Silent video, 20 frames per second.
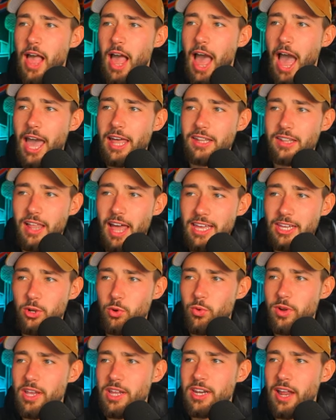I like
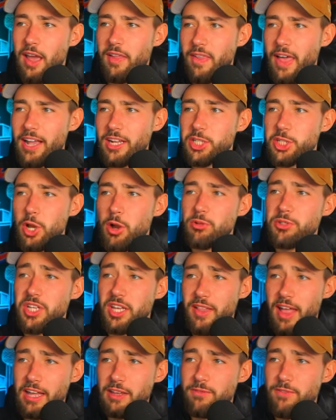Green, I like Jones, I
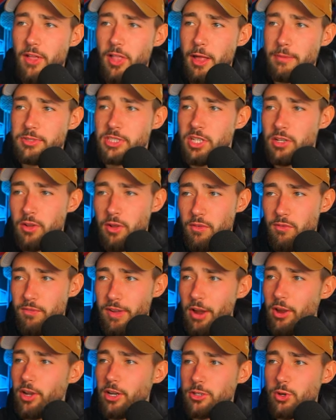like Phillips.
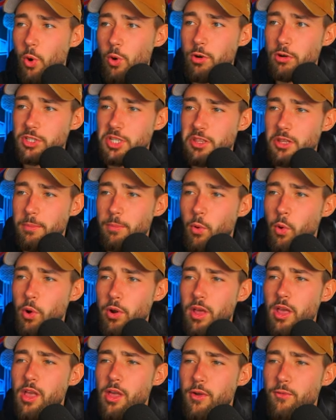Very good corners on the
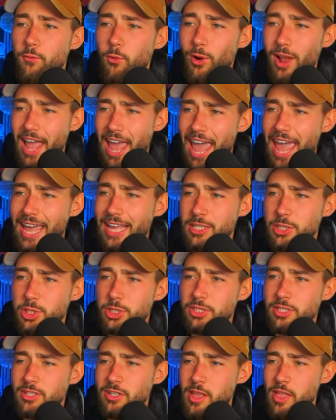board. For
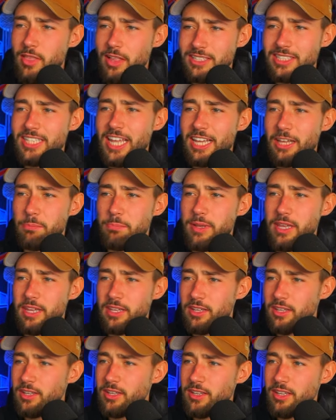edge, let's take a
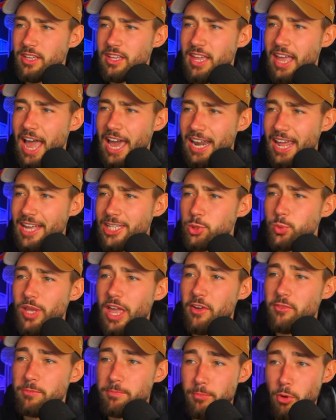peek. At edge, we
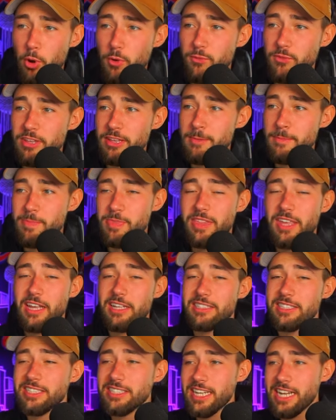have Murphy.
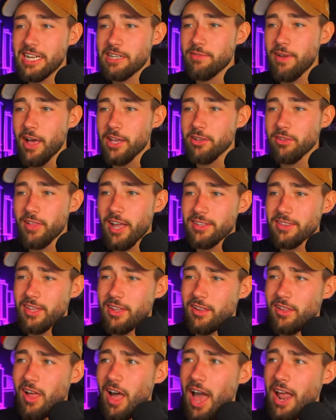Insane value, like that
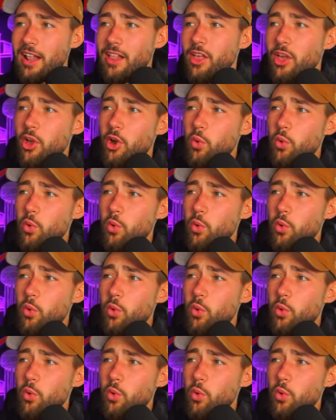a lot.